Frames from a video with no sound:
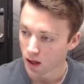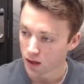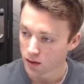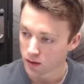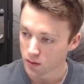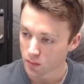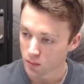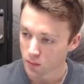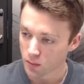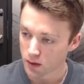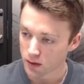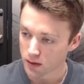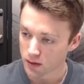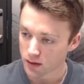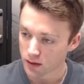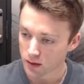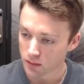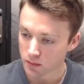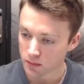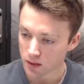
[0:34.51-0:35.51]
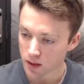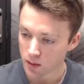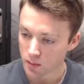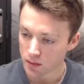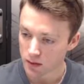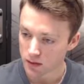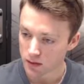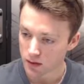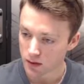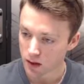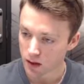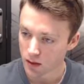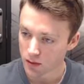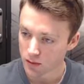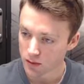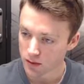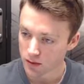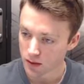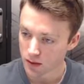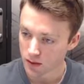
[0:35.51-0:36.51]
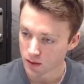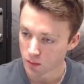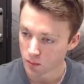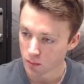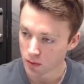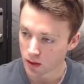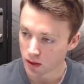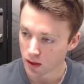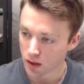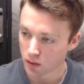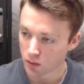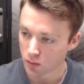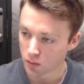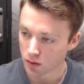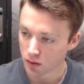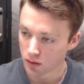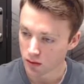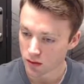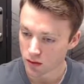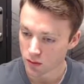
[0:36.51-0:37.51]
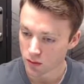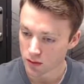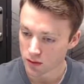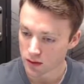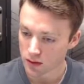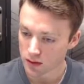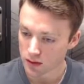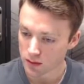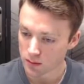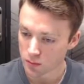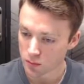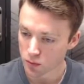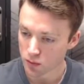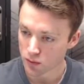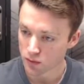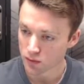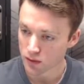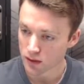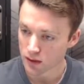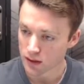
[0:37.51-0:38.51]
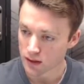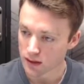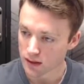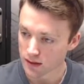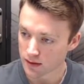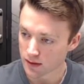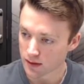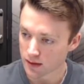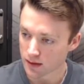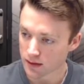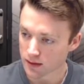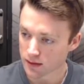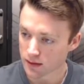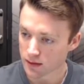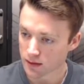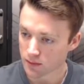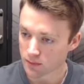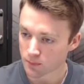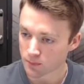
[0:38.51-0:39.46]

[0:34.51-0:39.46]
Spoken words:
semi-Slav setup here with these moves, and e6,